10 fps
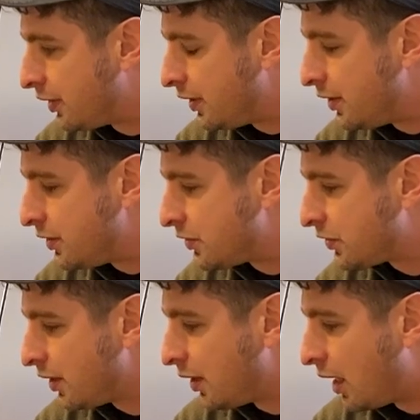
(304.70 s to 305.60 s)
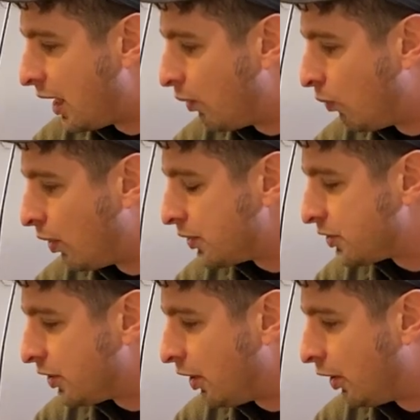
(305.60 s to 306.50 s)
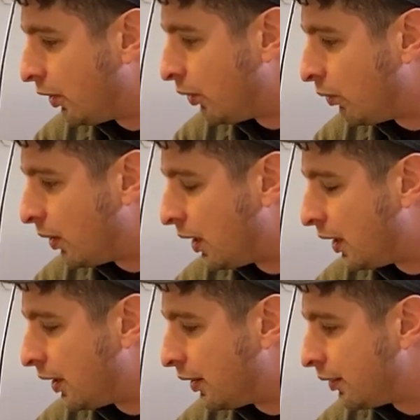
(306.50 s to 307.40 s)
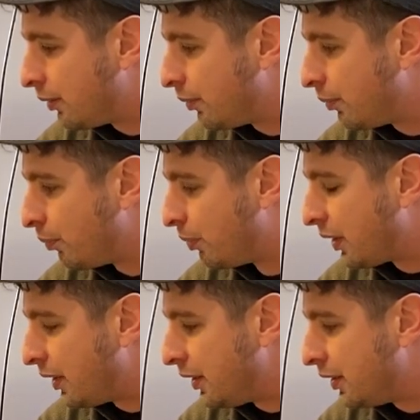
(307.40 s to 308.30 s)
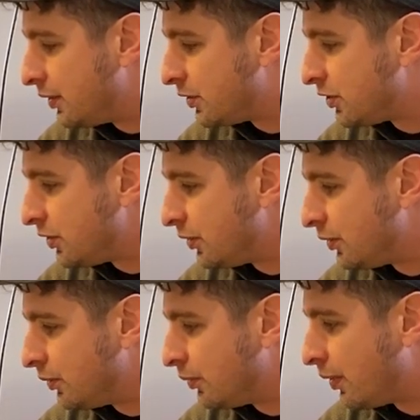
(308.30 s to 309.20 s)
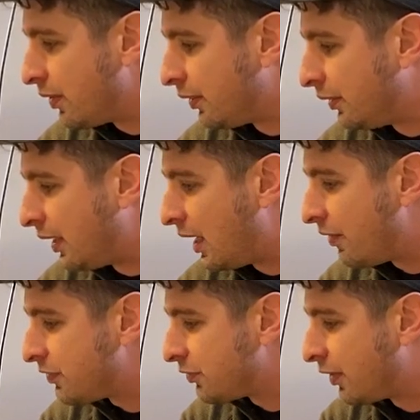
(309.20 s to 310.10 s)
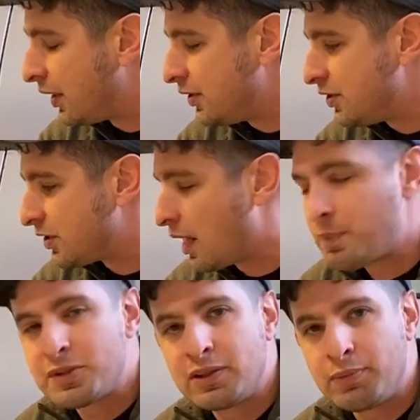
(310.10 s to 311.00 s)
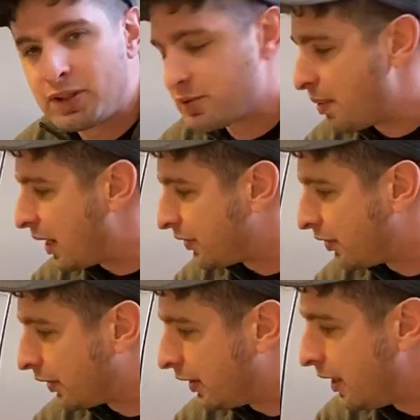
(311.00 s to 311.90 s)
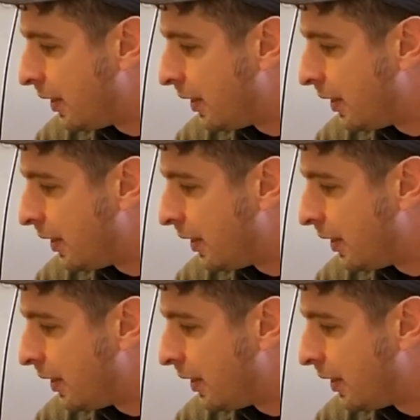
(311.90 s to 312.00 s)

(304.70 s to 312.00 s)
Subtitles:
is I want to go bring it in to the left, right? This is opposite because it's back target.